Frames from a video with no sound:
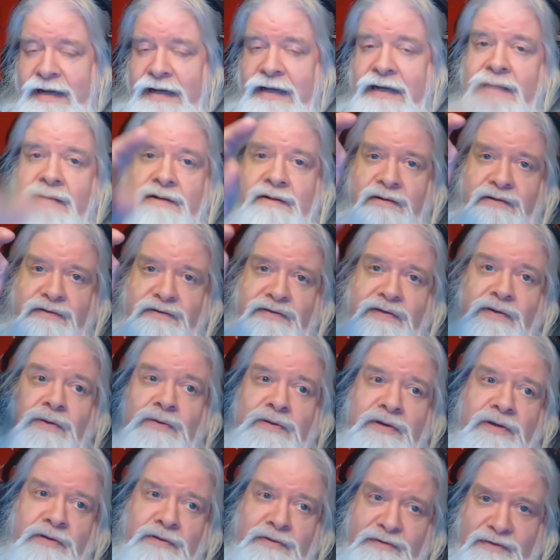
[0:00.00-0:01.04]
And the
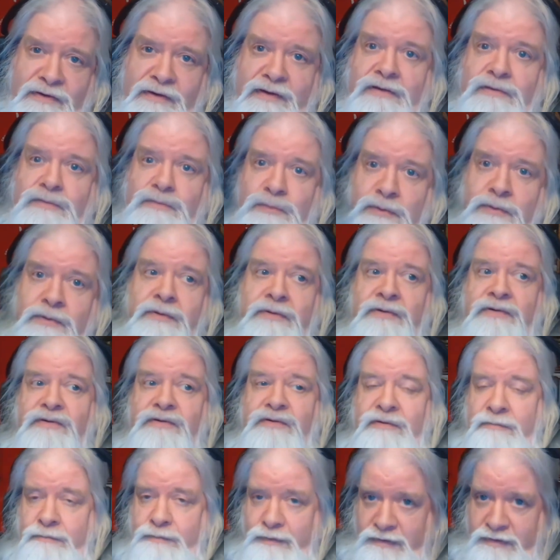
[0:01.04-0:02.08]
Zulkirs and the rulers
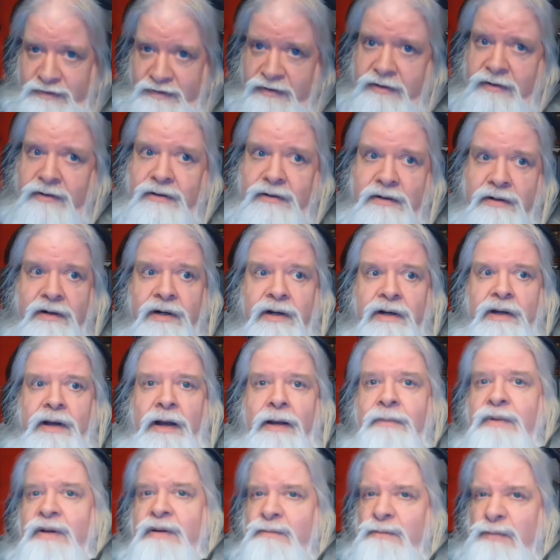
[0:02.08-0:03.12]
in particular.
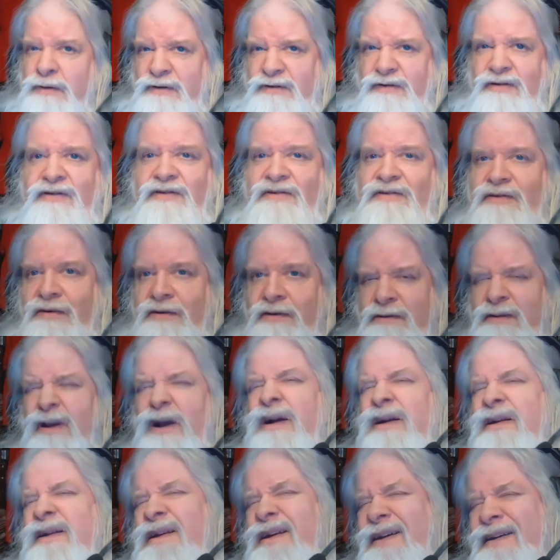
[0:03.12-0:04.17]
I mean, merchants are,
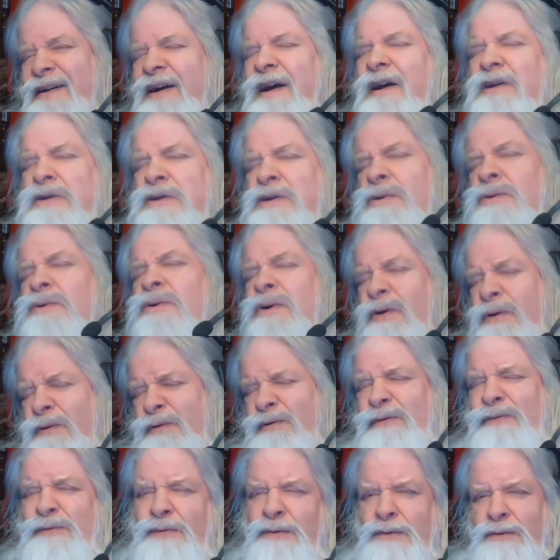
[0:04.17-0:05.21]
yeah, you're
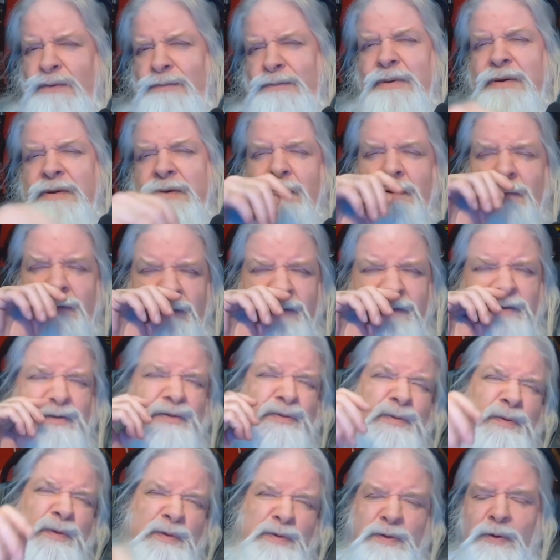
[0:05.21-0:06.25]
useful, but you're
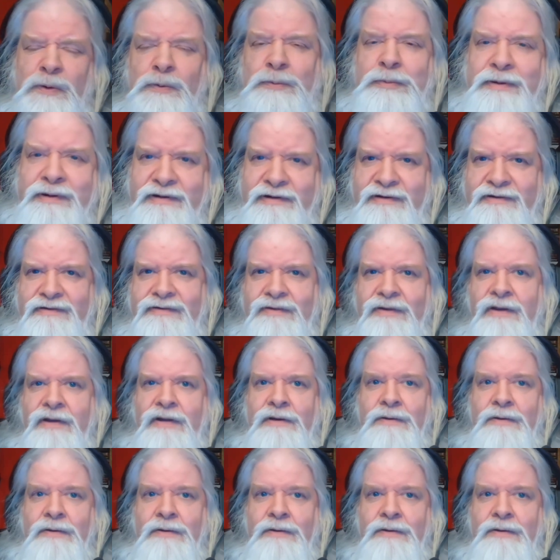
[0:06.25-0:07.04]
useful nobodies.